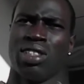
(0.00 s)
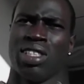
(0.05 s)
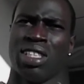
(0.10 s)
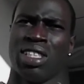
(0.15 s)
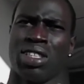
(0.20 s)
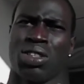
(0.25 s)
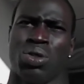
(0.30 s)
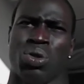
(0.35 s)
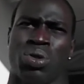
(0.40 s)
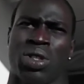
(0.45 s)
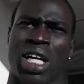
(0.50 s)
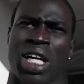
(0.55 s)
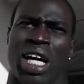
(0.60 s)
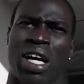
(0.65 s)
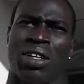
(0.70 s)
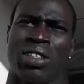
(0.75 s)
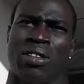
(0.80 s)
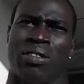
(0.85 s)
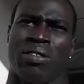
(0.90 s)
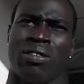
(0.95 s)
since
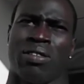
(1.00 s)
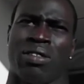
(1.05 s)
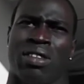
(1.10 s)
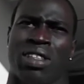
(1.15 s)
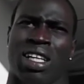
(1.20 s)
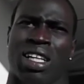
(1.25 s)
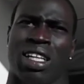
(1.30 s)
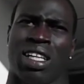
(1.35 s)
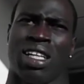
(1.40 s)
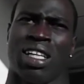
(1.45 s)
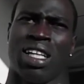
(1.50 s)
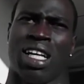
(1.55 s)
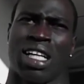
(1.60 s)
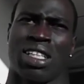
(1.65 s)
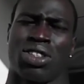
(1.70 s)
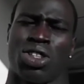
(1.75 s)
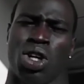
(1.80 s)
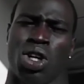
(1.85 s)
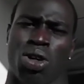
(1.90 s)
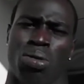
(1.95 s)
2000 uh,
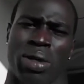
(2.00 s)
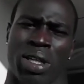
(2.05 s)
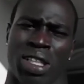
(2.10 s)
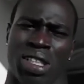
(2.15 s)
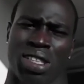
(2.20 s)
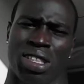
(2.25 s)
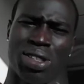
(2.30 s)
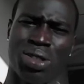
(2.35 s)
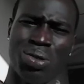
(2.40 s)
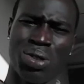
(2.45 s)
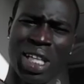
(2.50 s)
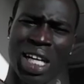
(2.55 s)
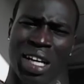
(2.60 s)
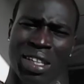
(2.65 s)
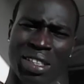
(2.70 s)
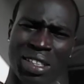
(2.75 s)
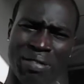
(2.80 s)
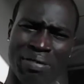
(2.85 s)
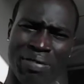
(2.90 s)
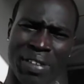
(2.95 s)
October
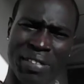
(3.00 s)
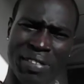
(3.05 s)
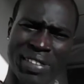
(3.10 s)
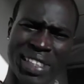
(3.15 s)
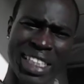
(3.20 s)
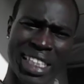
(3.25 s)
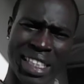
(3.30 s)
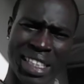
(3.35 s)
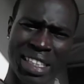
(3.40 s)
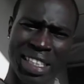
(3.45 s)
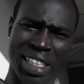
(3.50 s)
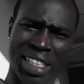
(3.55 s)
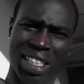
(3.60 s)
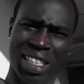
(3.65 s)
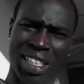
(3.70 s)
2015.